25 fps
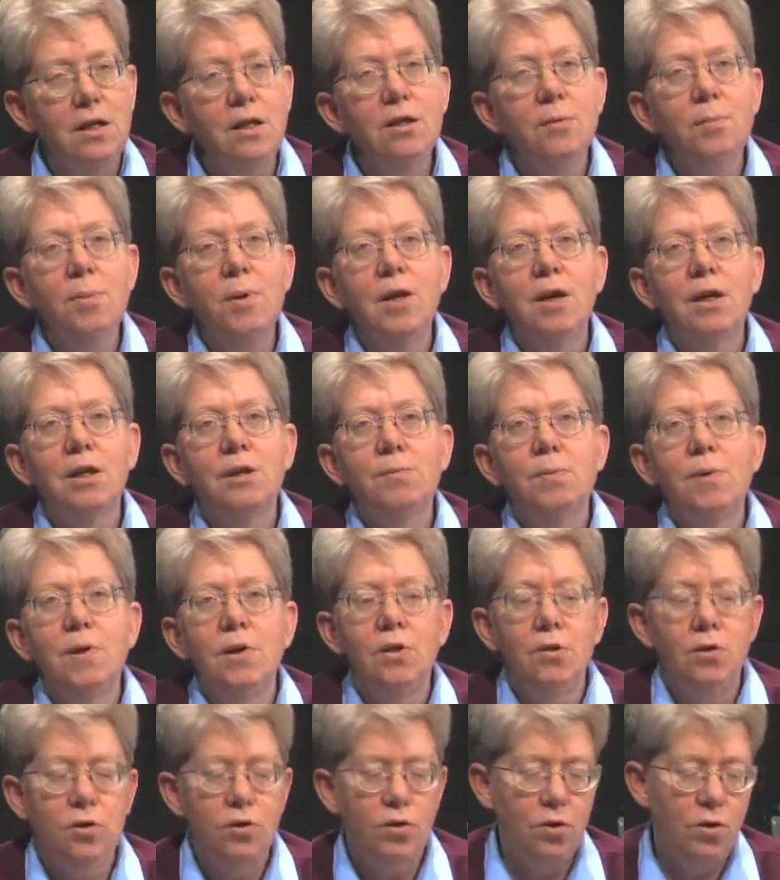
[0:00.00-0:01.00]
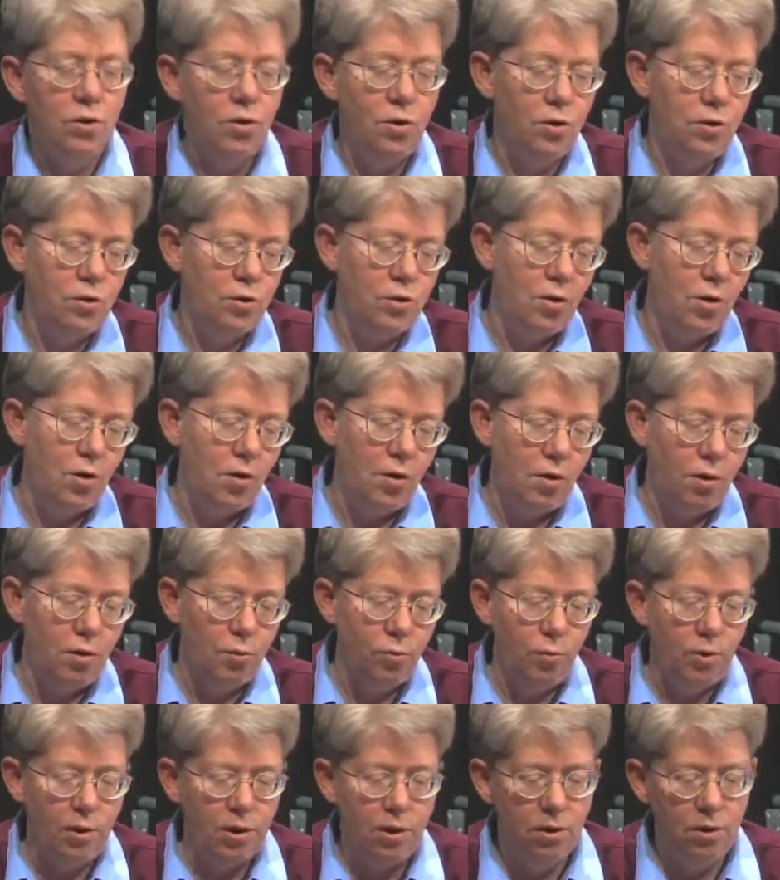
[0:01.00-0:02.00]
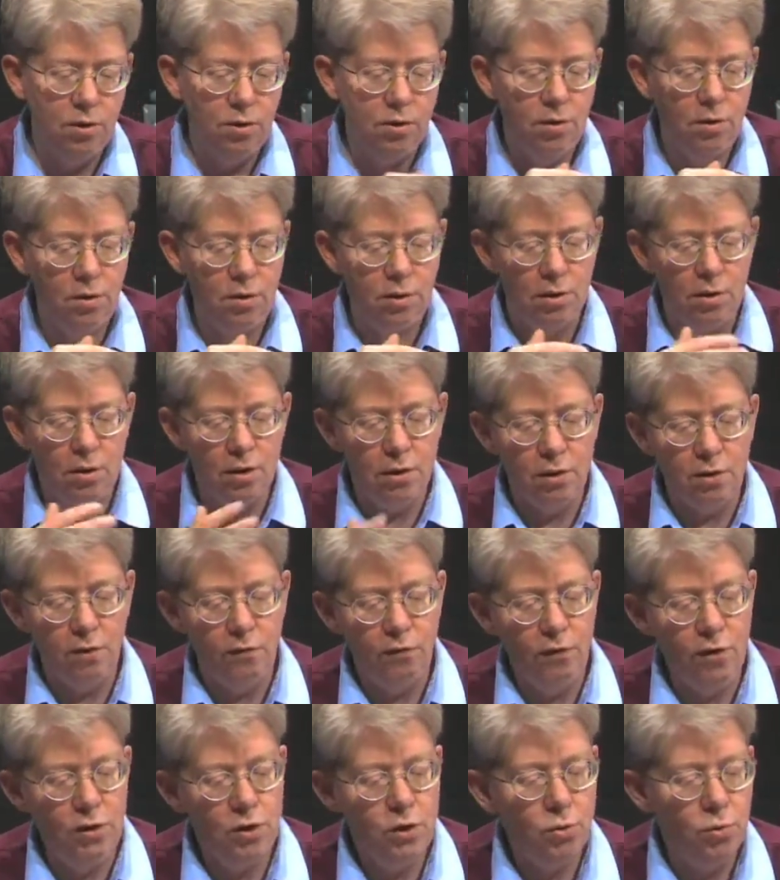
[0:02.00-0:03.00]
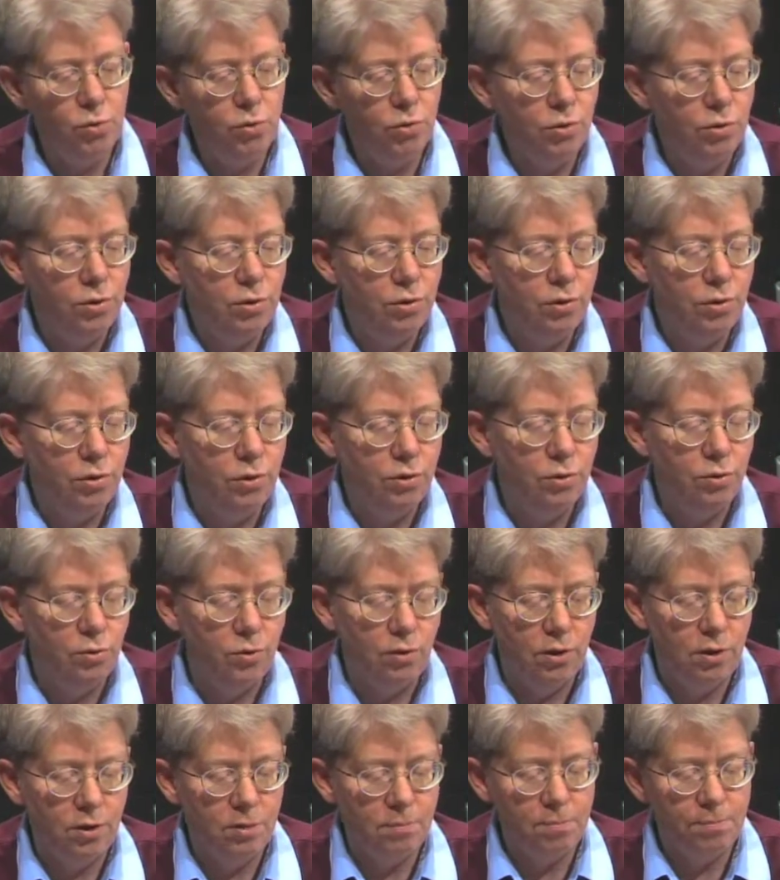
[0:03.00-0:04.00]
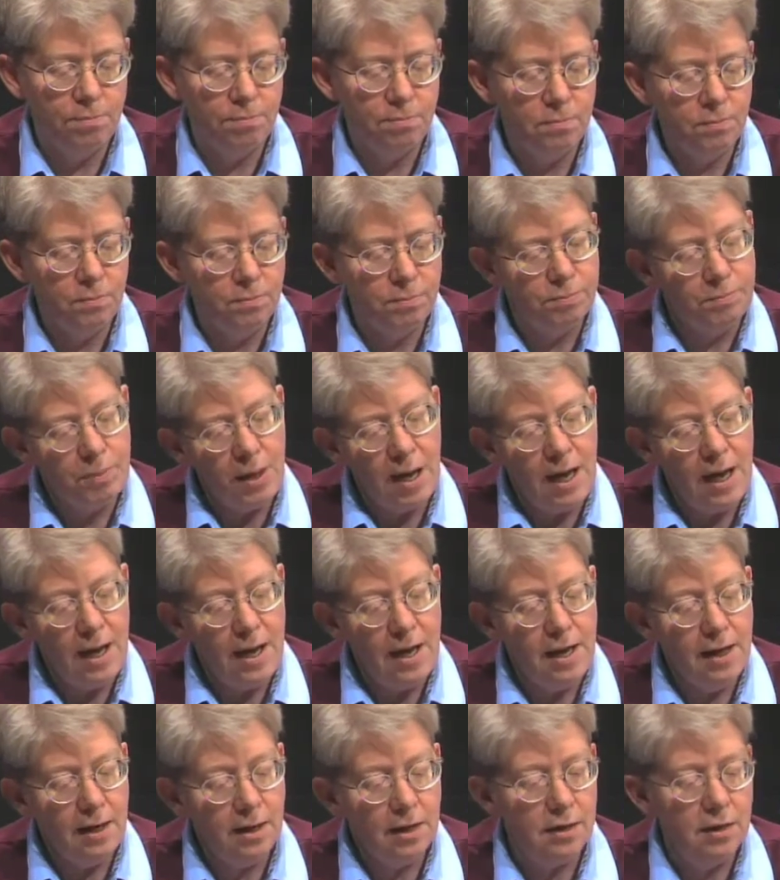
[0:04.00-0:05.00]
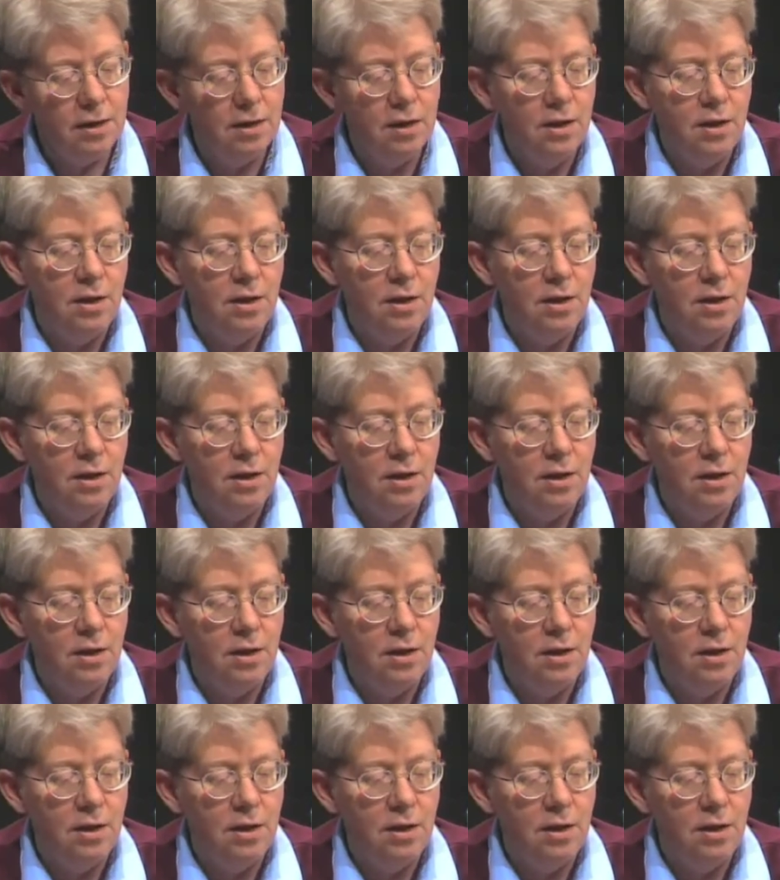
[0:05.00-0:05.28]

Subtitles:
Independent expenditures are when an individual or a PAC